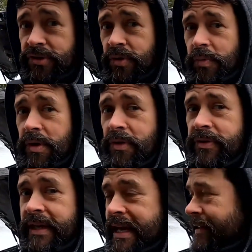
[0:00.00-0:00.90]
also one other
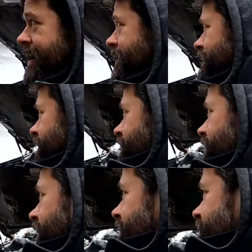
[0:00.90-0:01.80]
thing I'd like
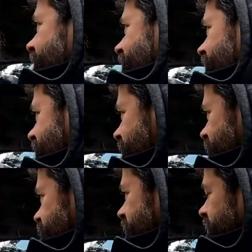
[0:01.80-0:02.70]
this man to
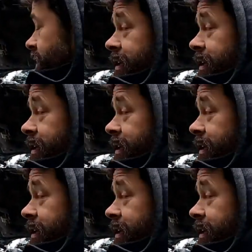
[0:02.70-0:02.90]
demonstrate.